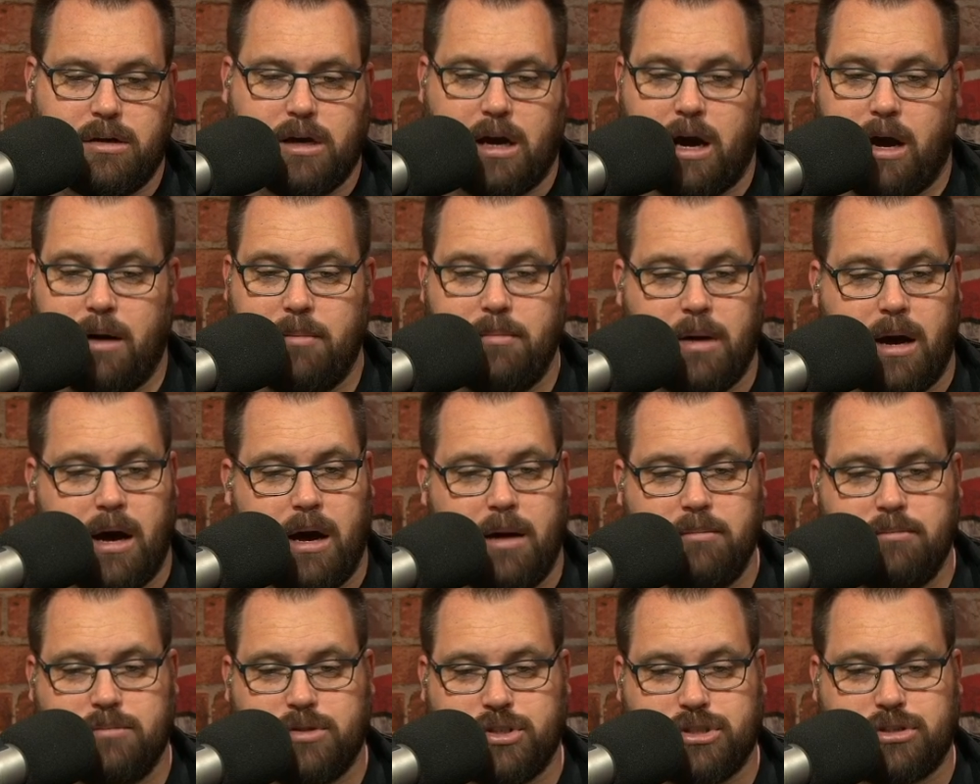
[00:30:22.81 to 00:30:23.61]
I'm,
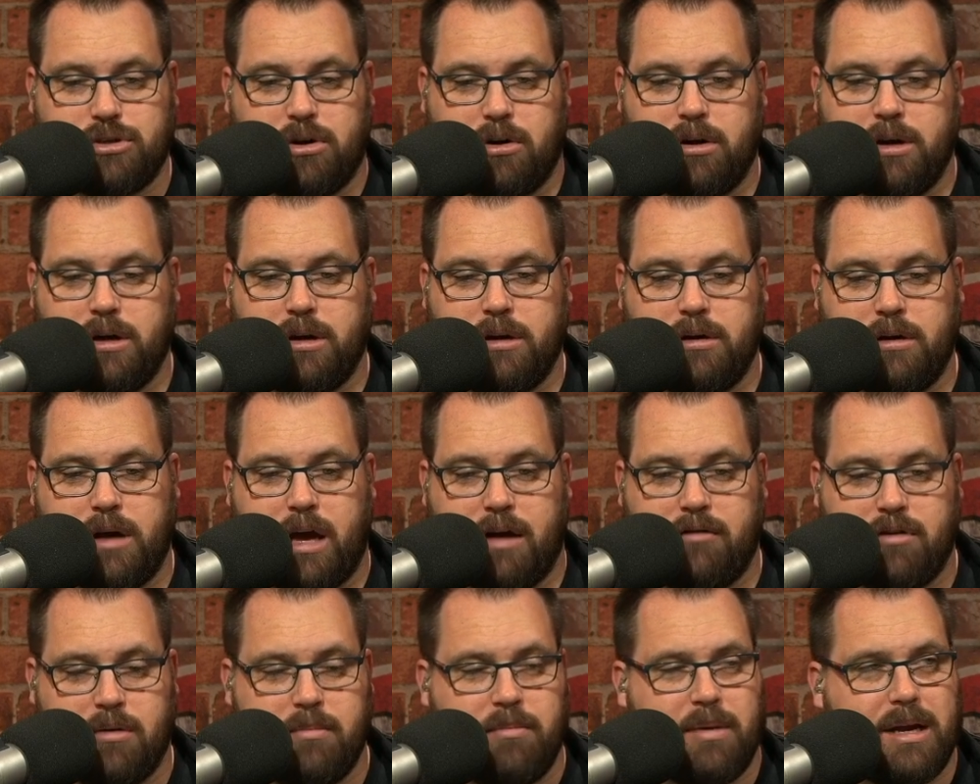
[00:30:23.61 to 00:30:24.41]
I'm starting
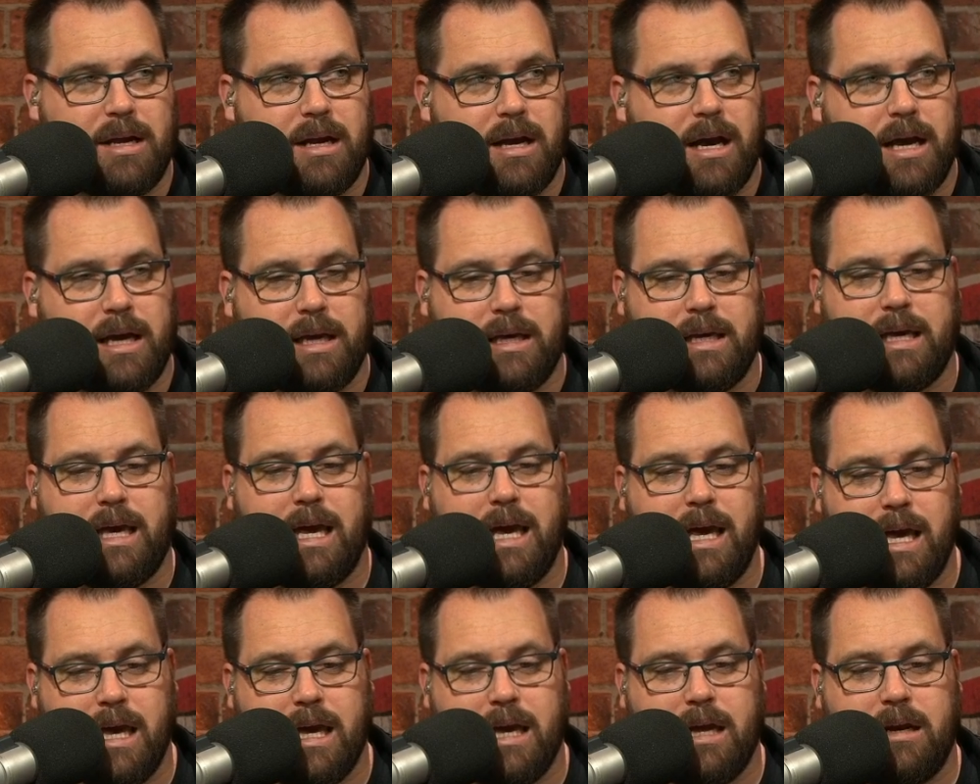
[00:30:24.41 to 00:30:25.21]
everybody I
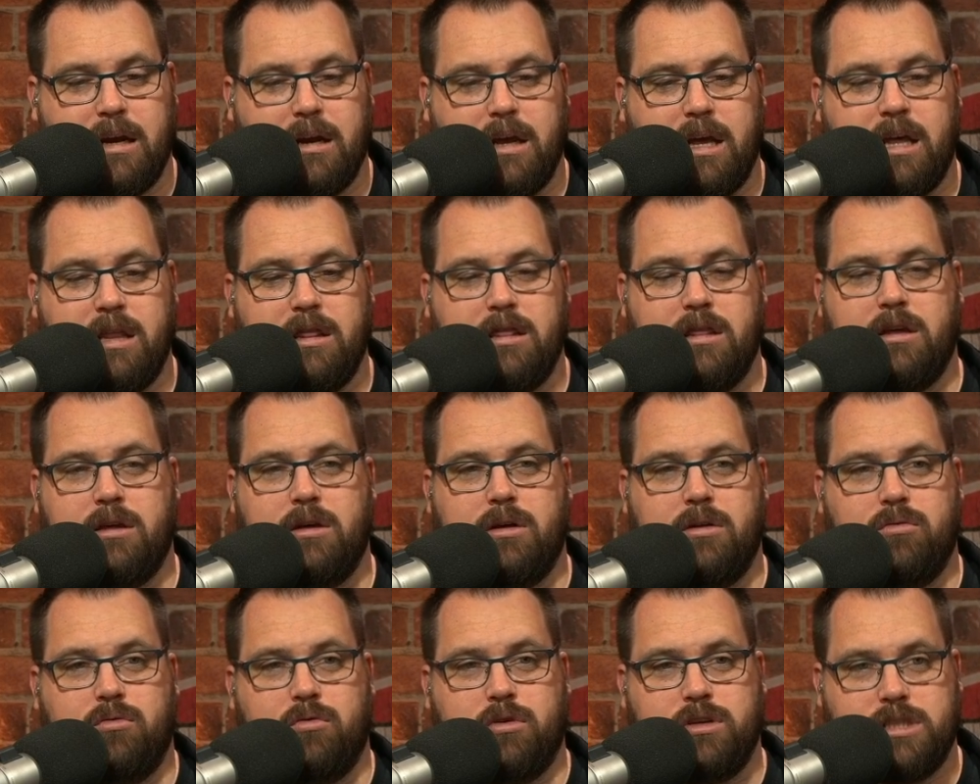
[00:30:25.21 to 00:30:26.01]
can in
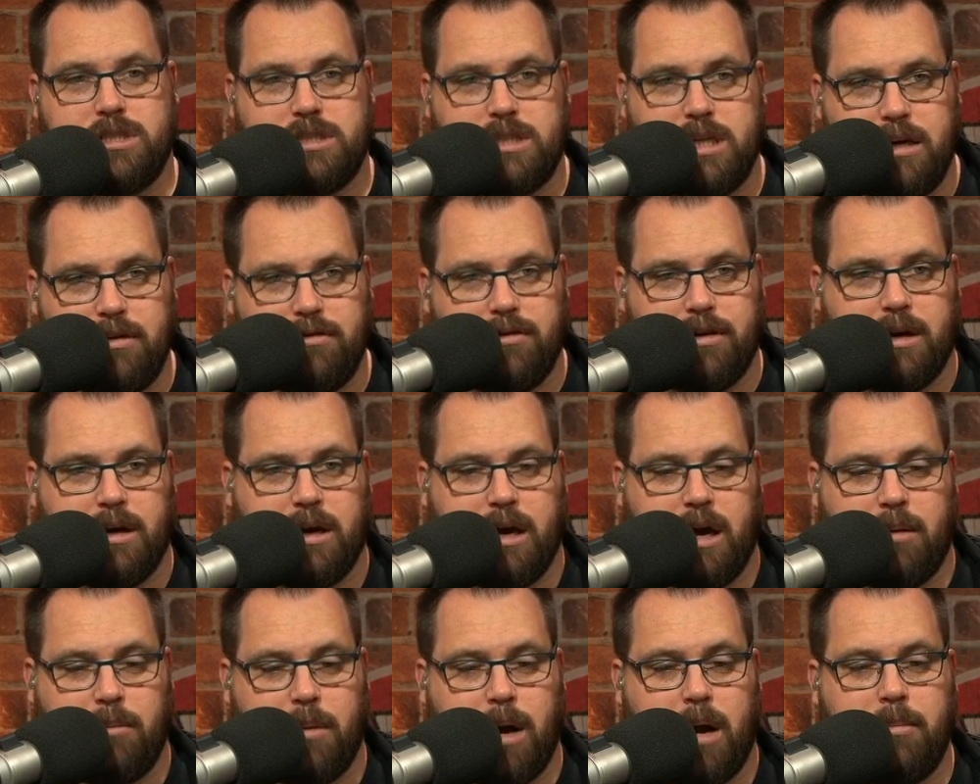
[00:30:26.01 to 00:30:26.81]
the receiving
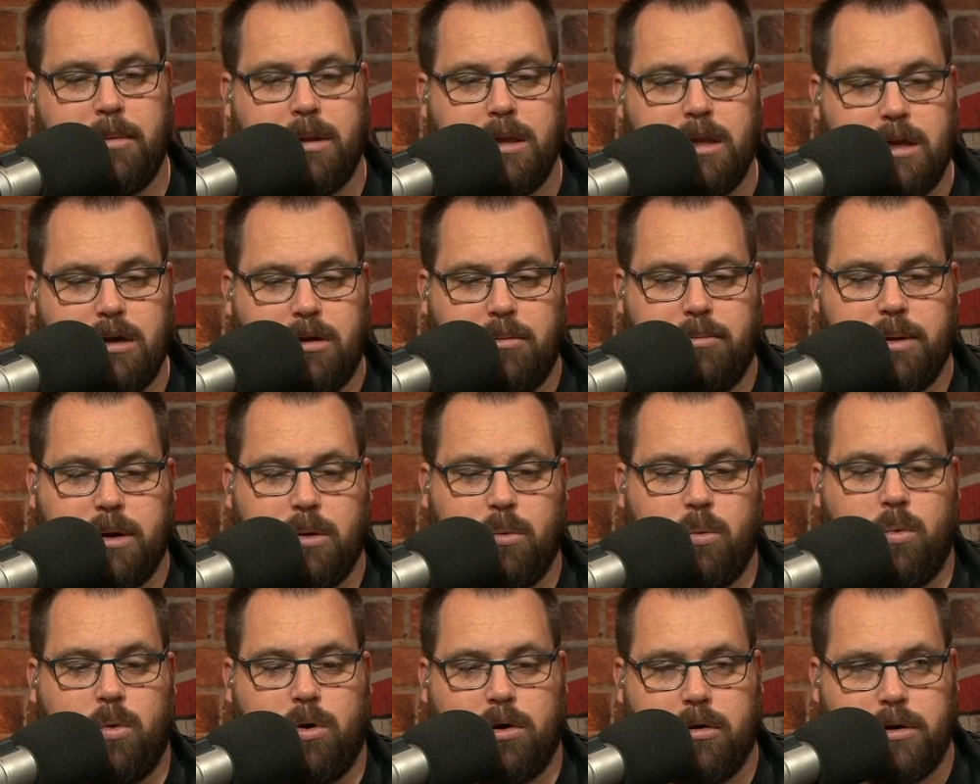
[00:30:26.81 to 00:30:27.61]
game. I'm a little
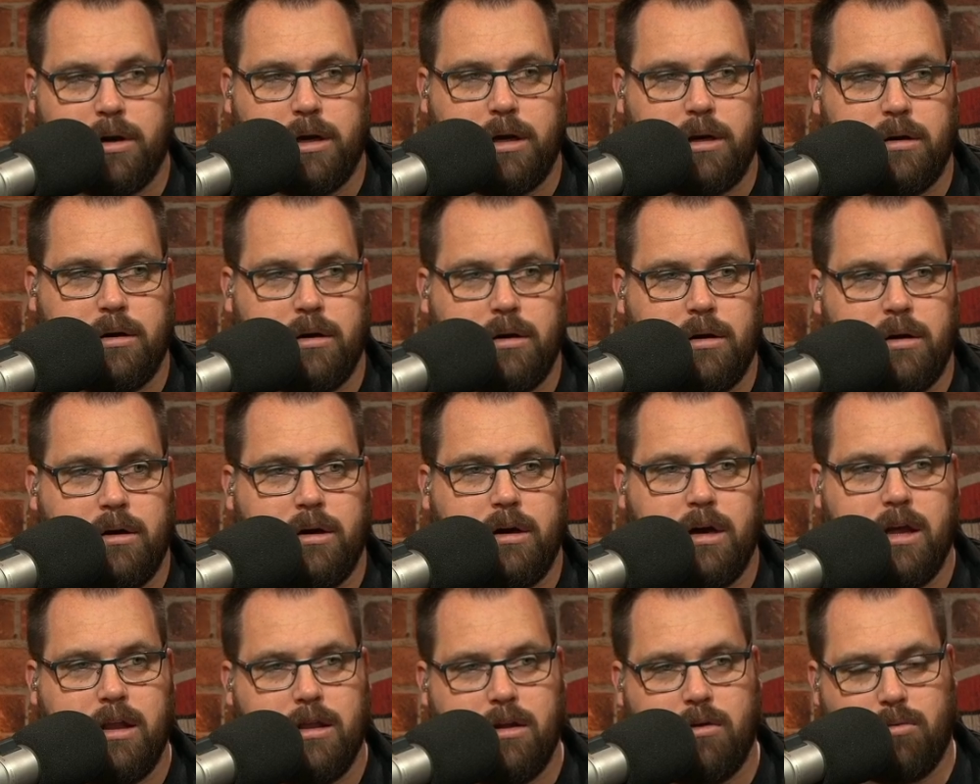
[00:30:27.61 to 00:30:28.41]
bit worried
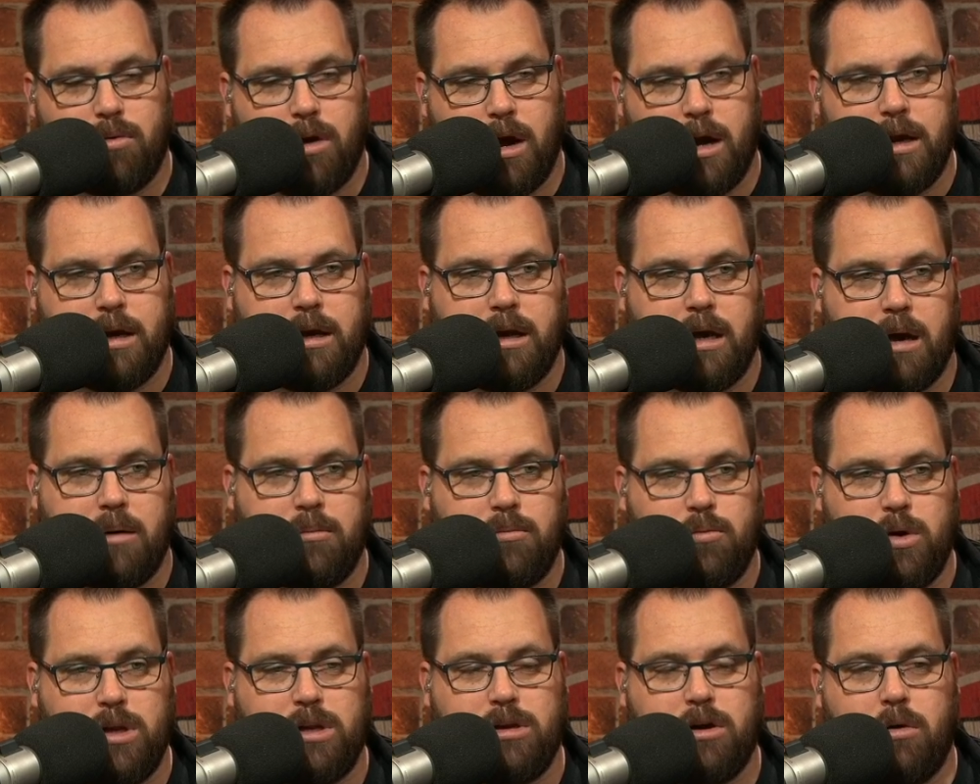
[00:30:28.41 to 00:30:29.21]
in the running
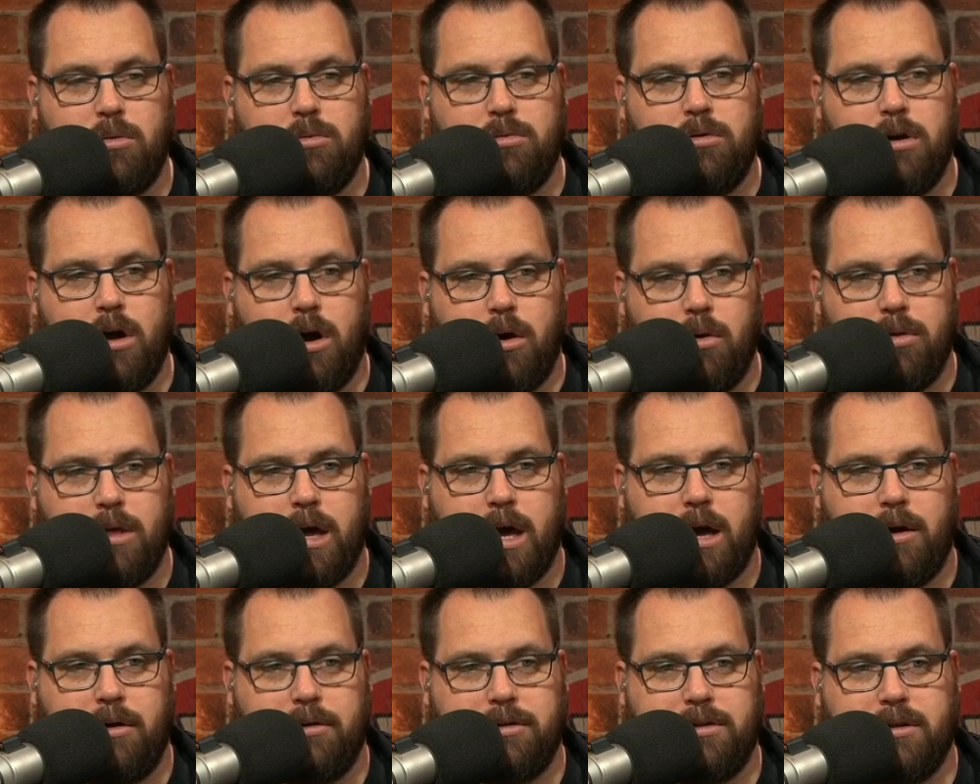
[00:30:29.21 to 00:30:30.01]
game. We don't know
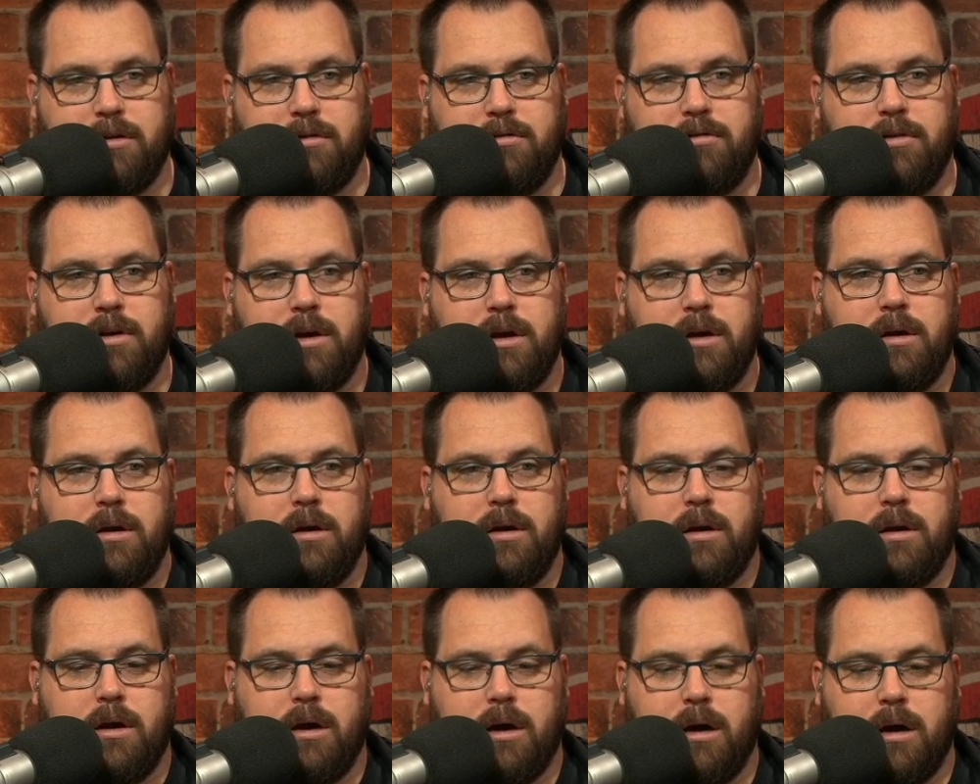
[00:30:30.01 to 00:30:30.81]
the health of
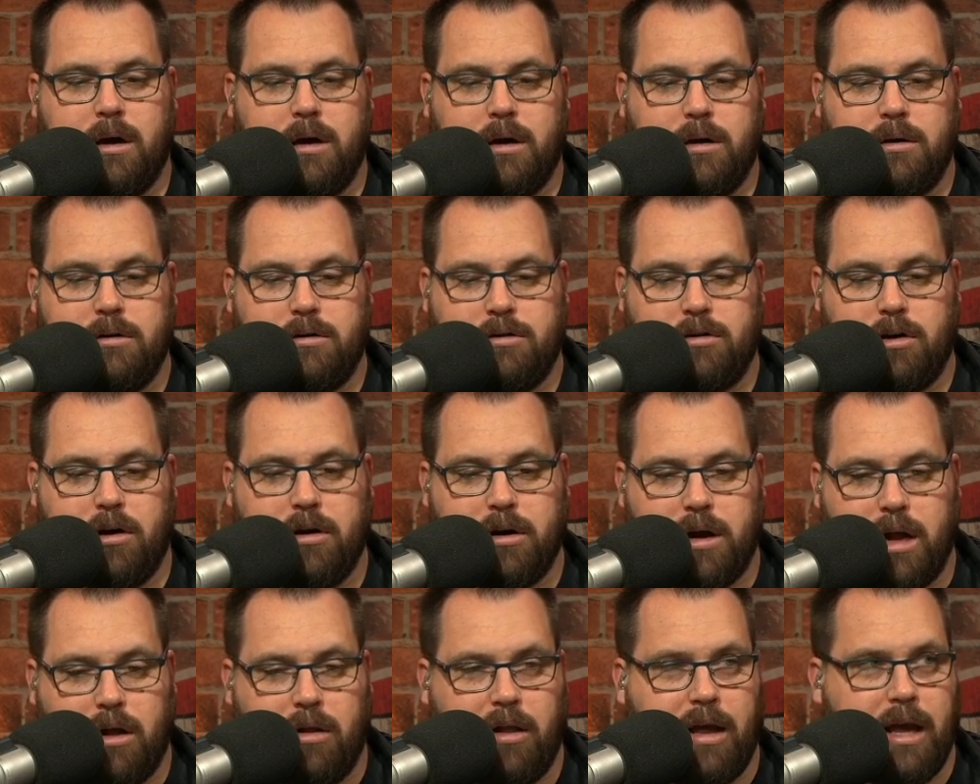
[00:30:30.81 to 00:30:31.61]
uh,
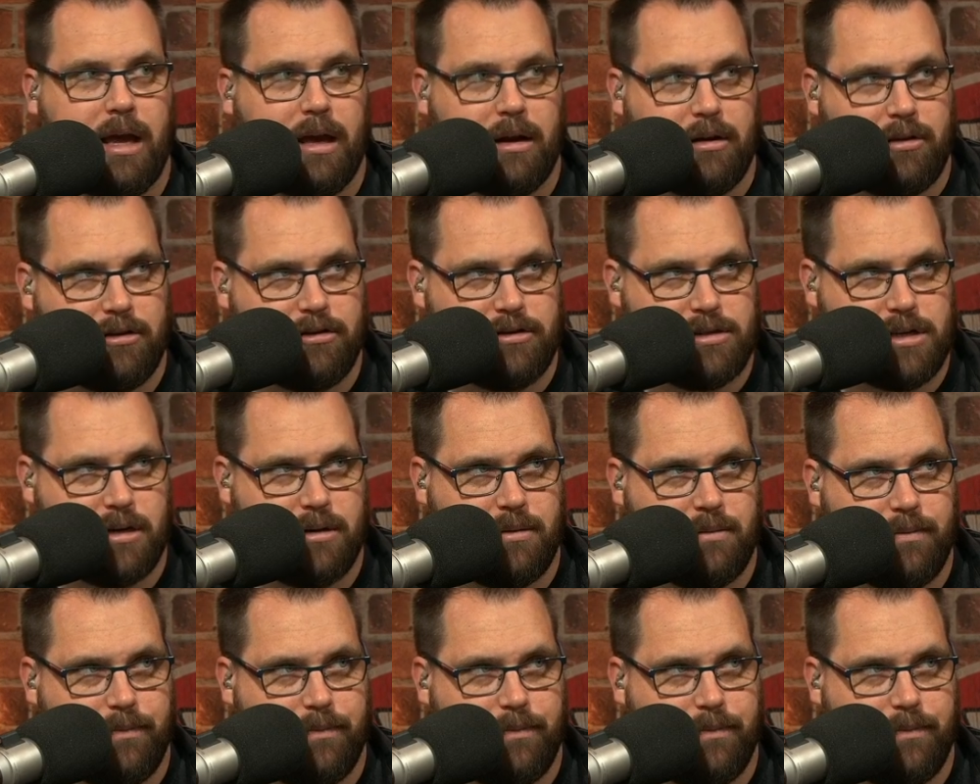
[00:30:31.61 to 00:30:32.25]
Darnell Anderson.